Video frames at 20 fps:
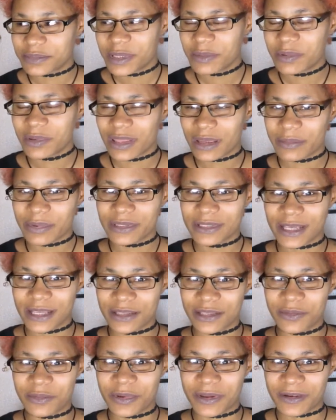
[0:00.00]
people that
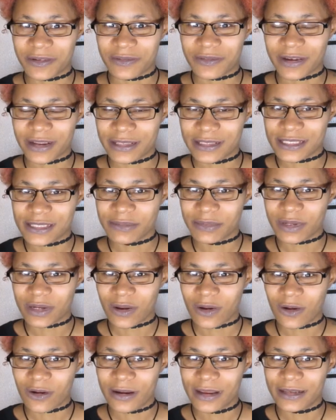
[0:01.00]
pretend to be your friends
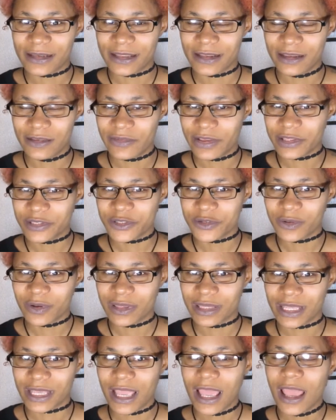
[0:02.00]
but aren't and
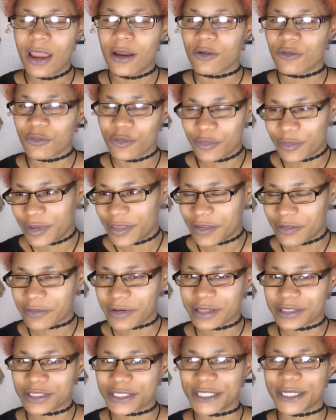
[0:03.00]
eventually ruin the
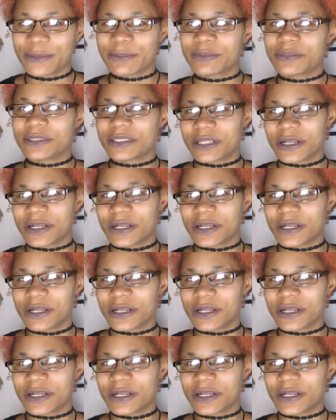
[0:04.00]
friendship.